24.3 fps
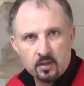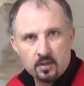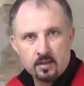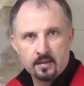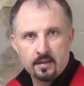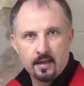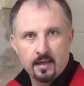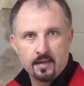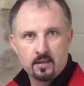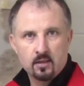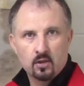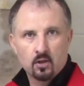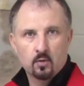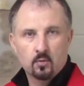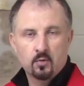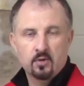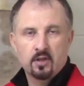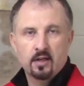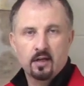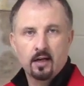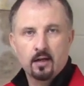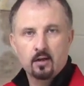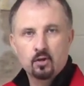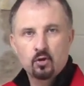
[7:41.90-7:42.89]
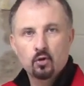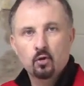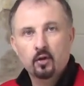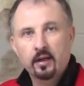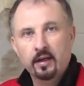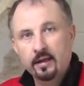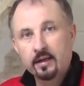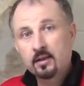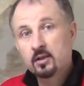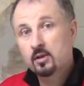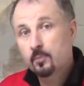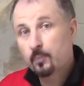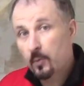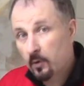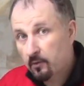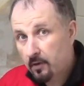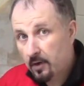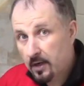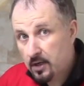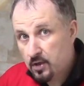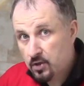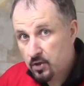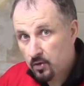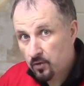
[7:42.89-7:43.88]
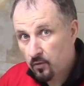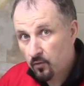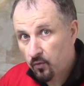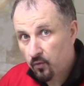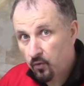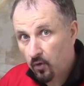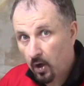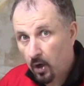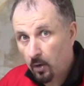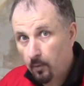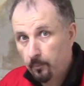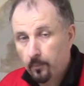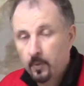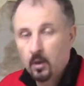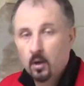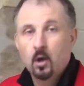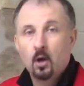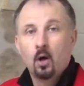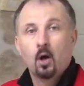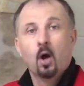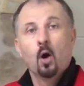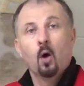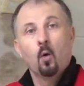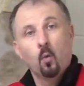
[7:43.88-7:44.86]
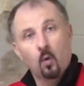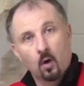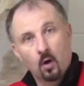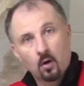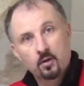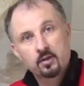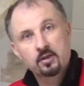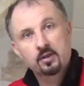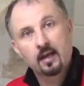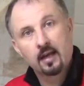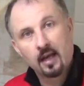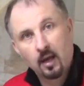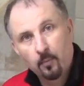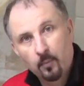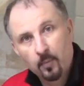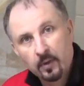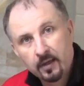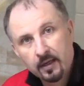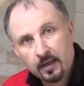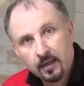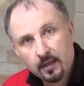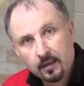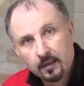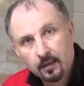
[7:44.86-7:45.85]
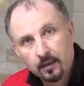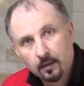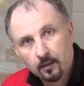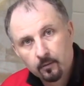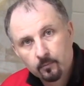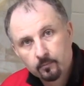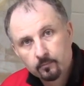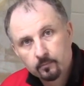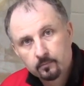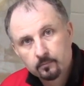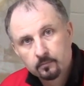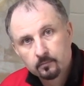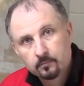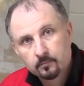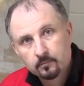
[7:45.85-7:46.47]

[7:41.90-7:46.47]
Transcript: setups that I took inspiration from was Lamborghini.